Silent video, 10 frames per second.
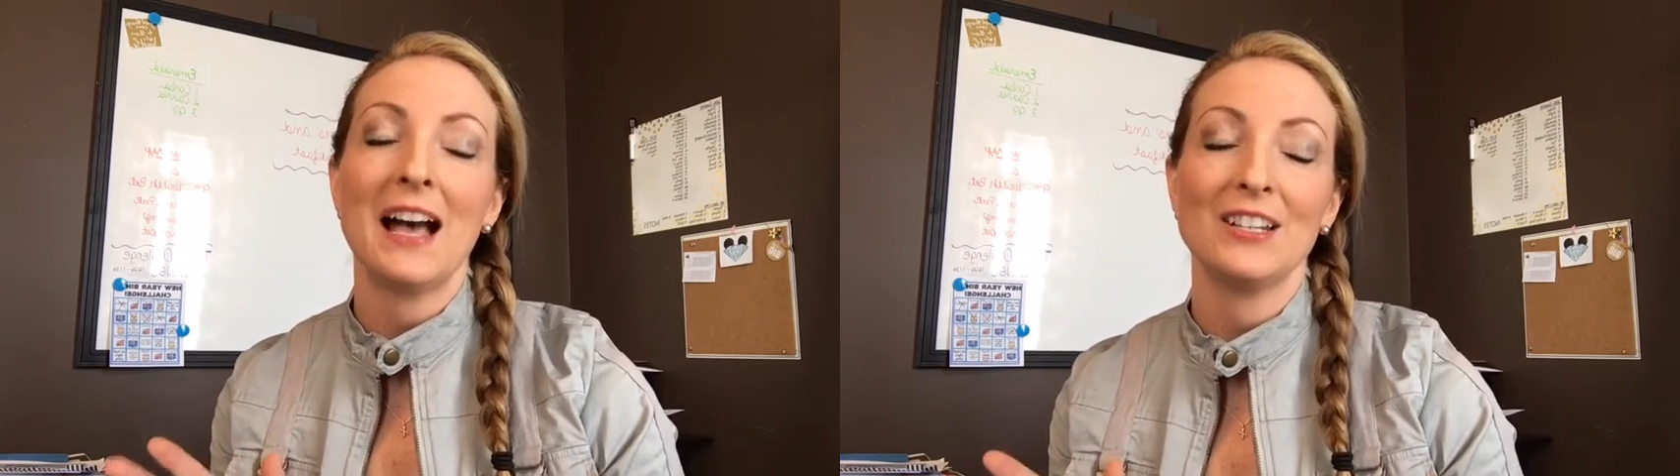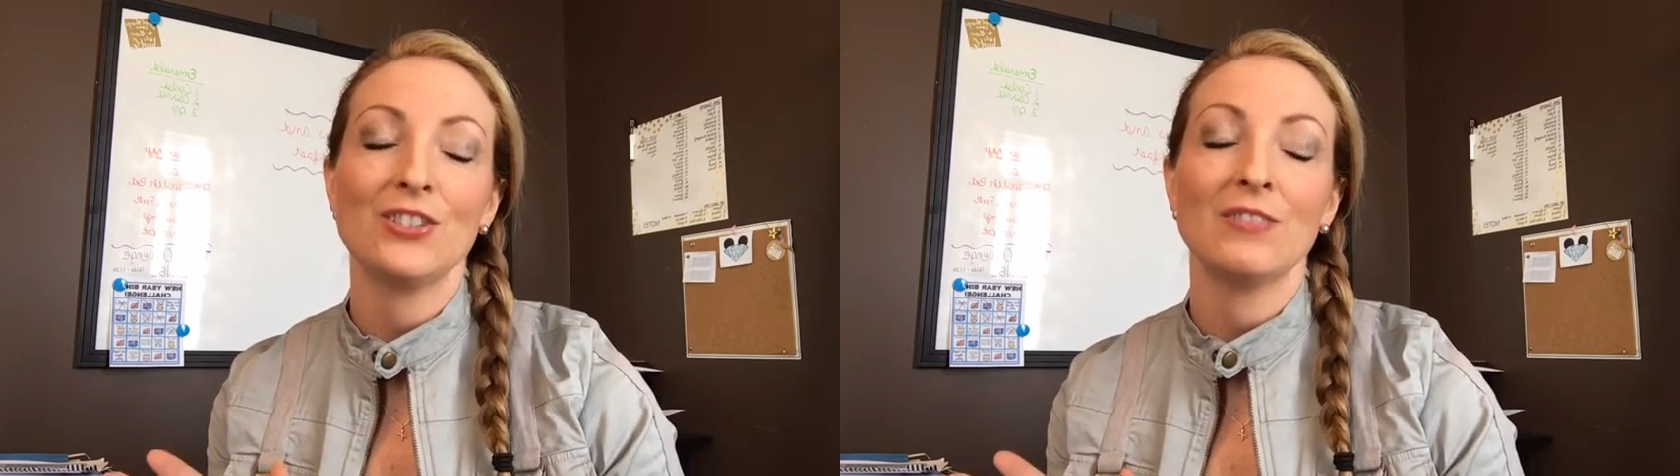
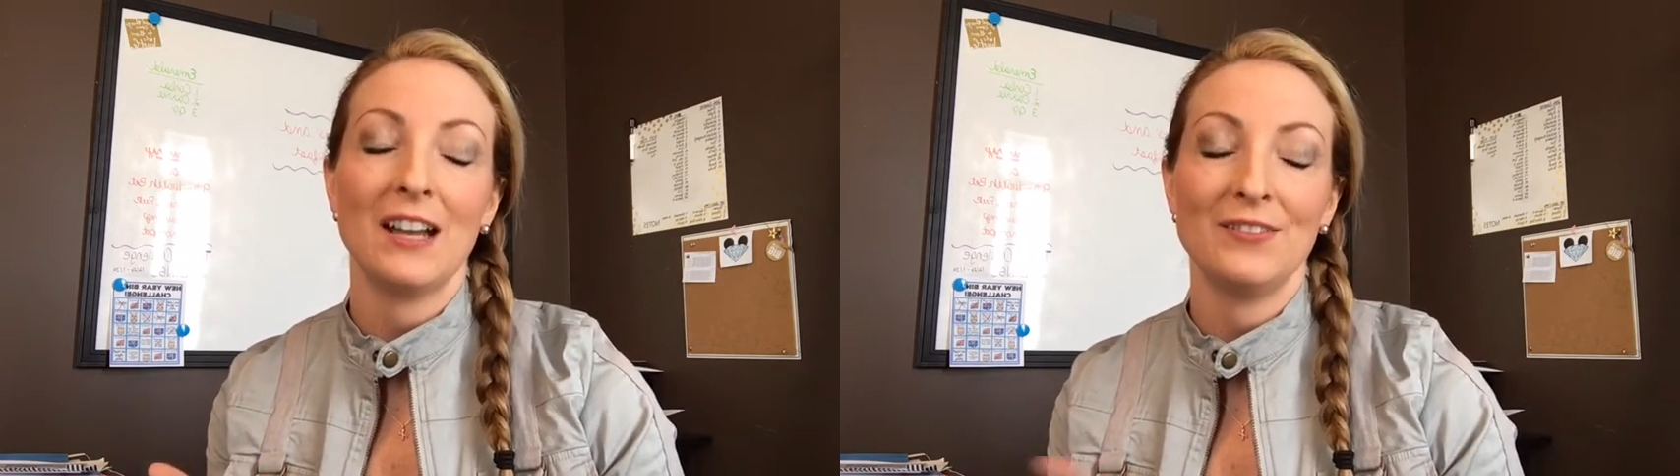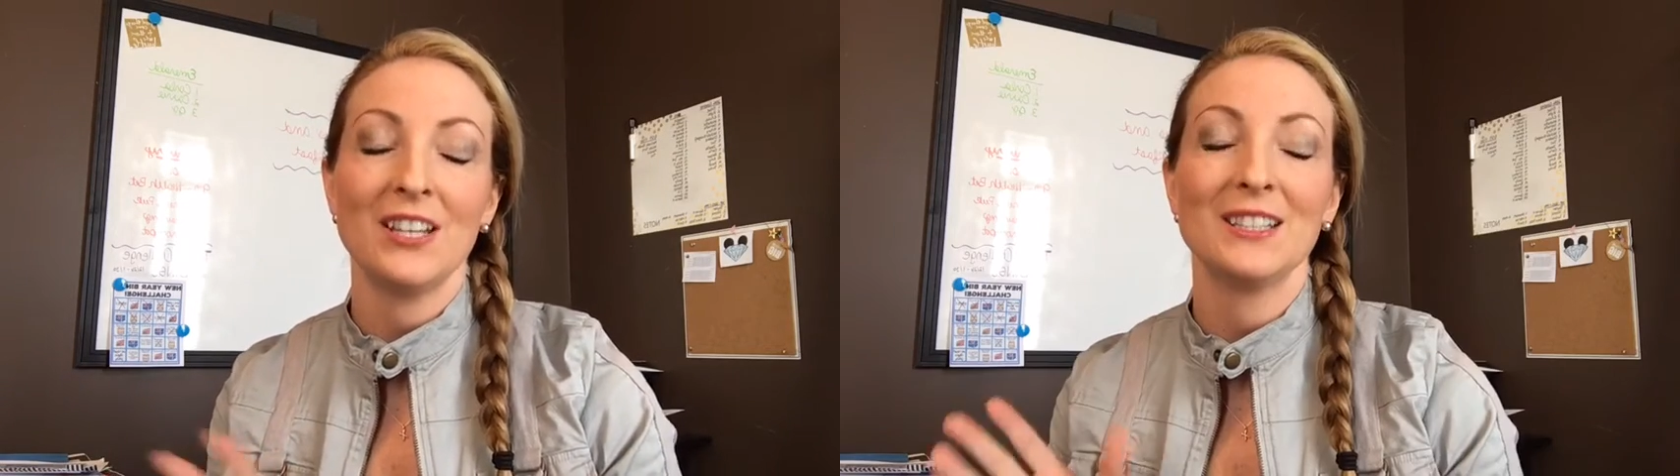
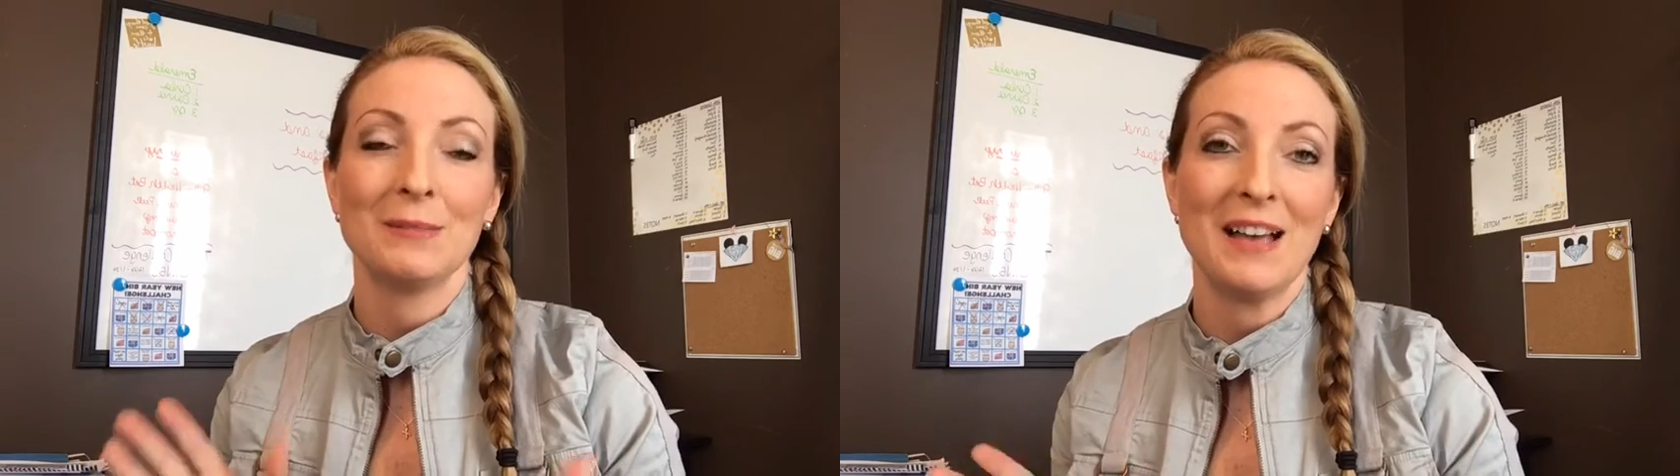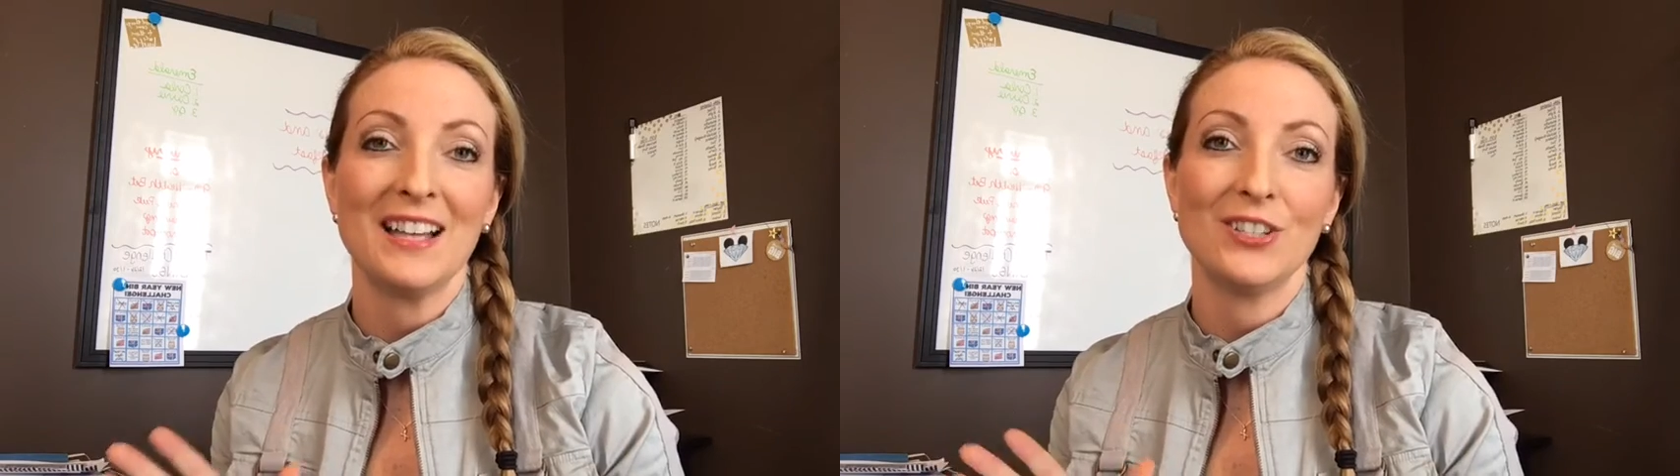
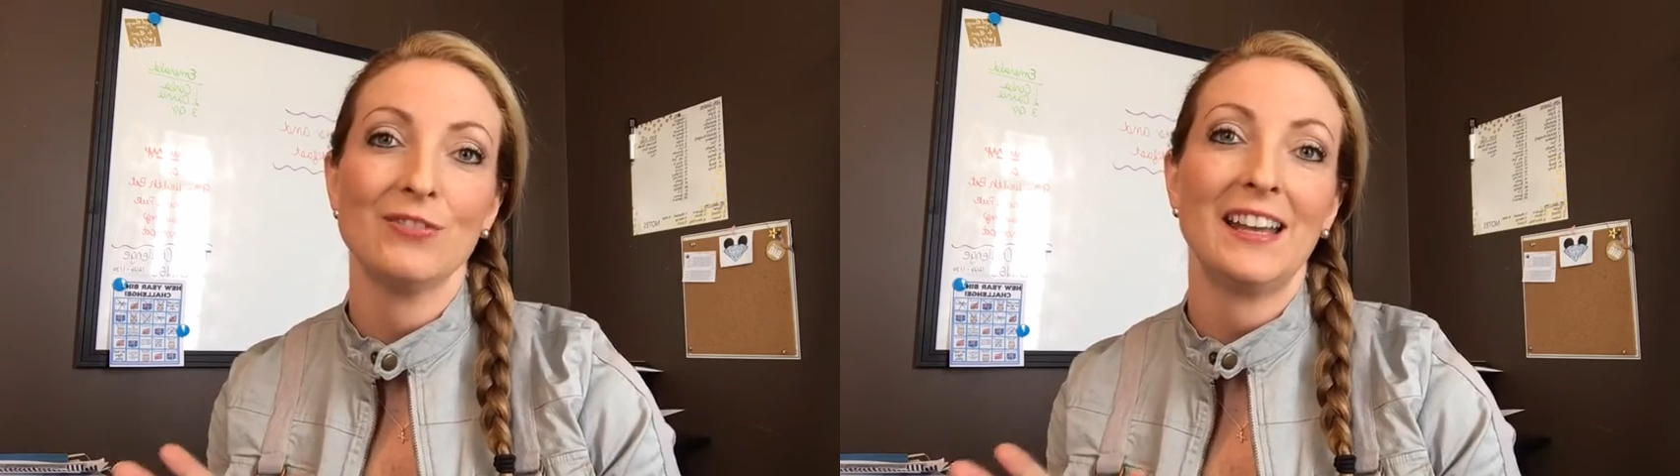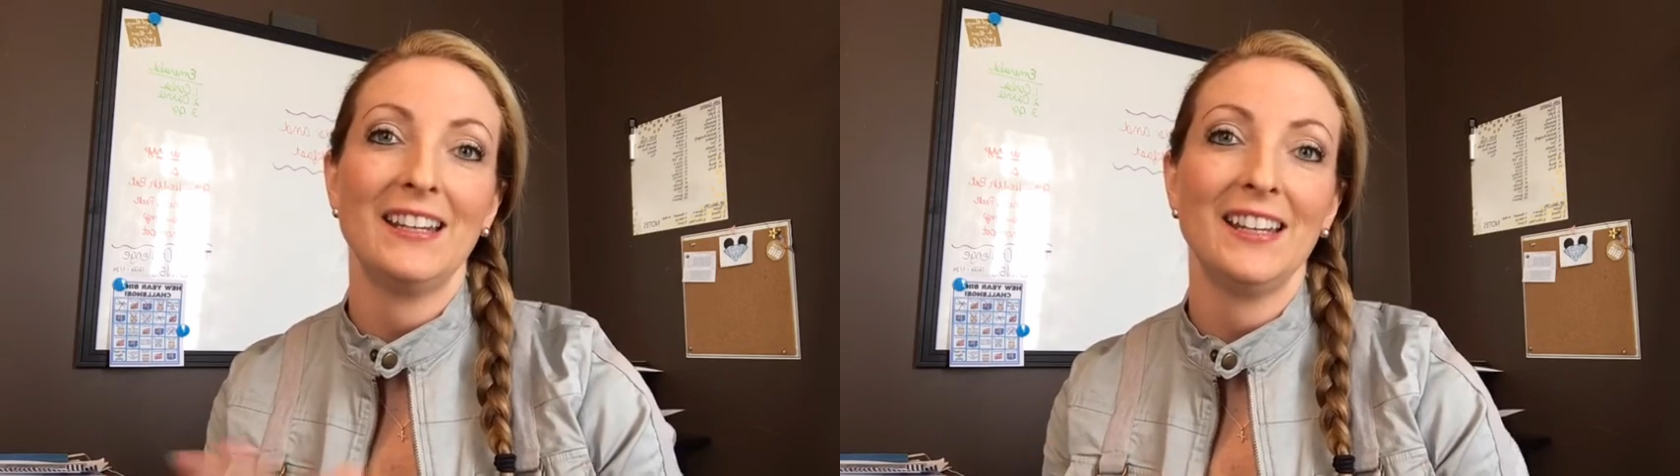ad
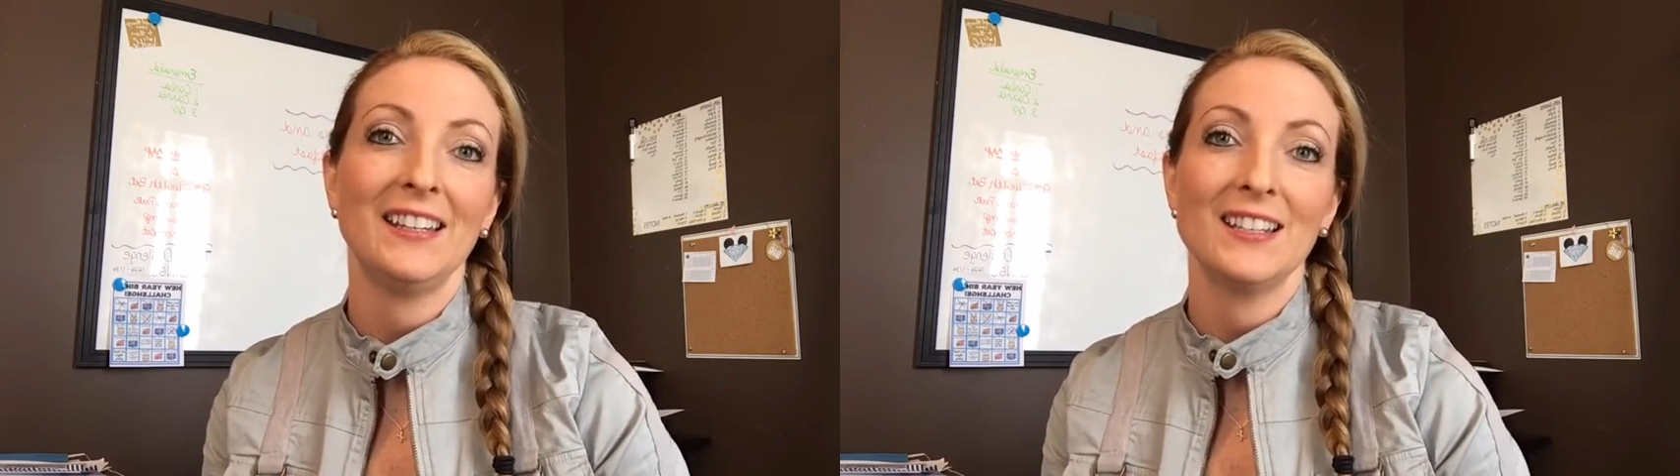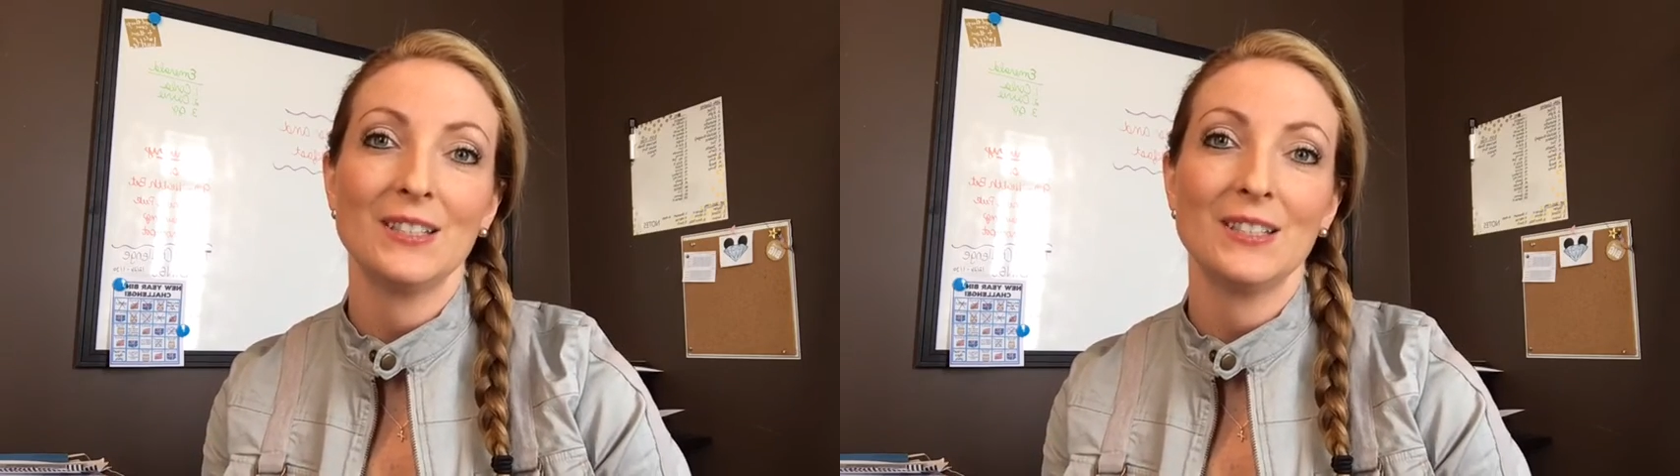training,